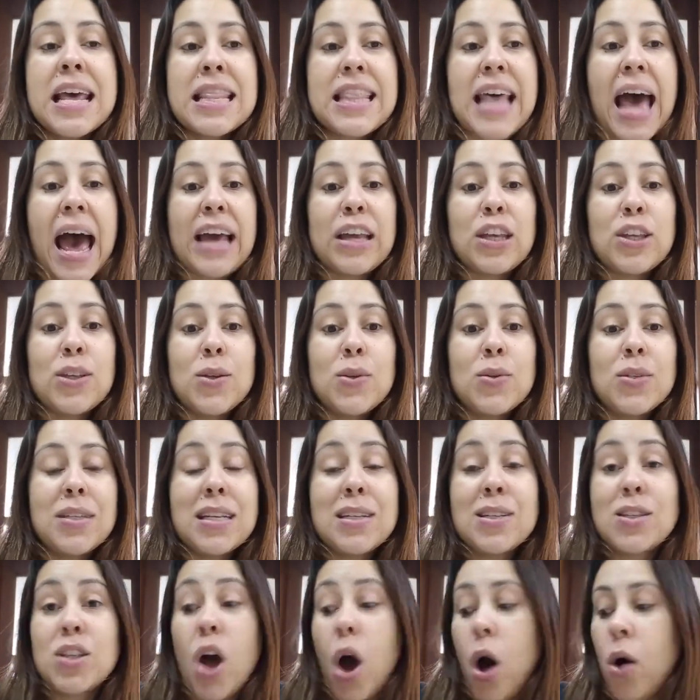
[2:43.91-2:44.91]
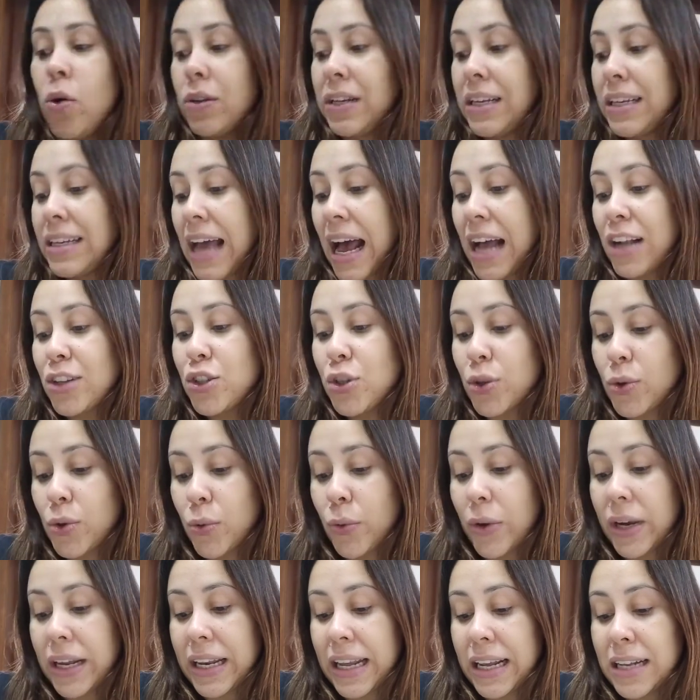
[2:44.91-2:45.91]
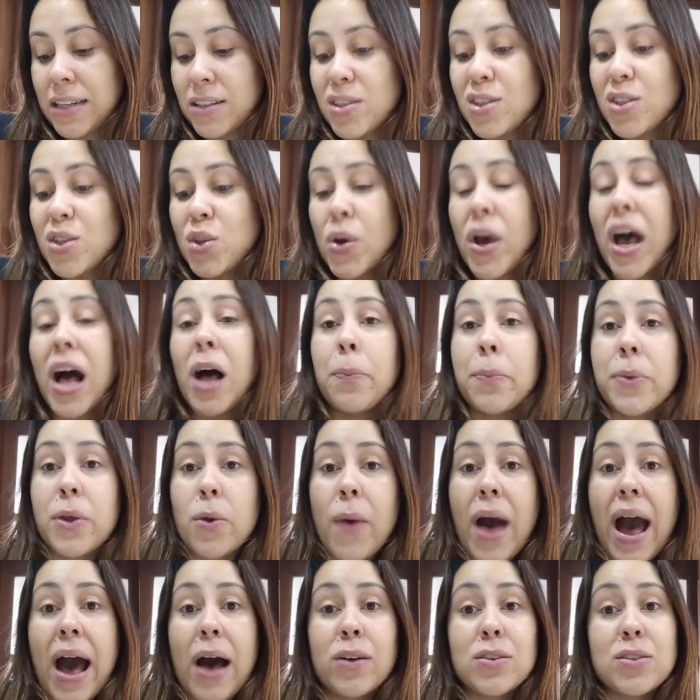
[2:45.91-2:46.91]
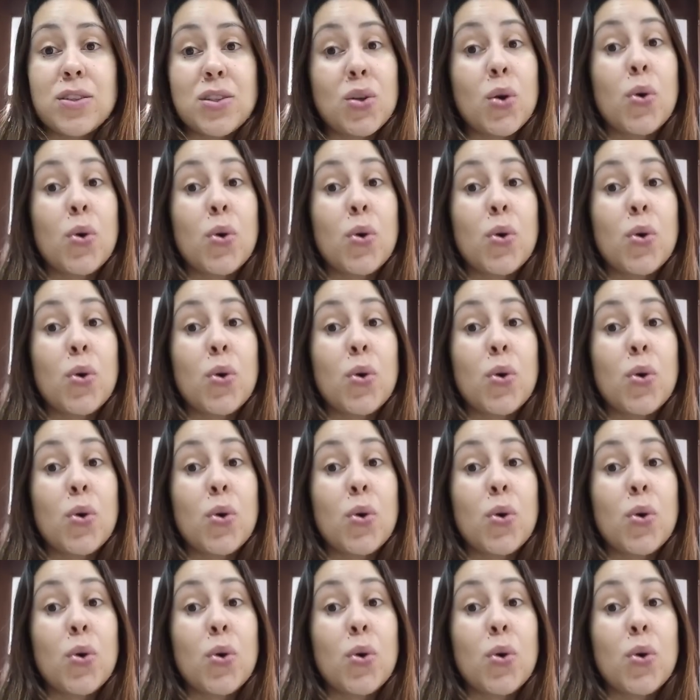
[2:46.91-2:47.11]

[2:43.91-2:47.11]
that uses only natural ingredients to help you out.